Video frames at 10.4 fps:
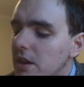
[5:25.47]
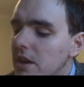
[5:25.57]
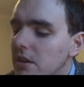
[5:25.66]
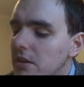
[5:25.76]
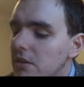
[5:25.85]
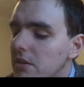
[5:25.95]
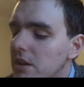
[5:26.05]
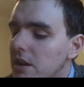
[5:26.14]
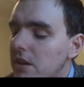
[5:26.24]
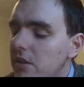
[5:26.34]
and
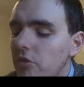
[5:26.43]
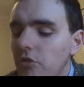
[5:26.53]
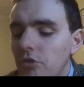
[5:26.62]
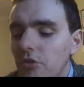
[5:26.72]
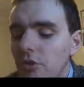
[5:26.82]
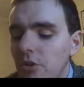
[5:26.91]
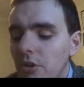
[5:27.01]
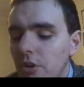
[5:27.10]
it's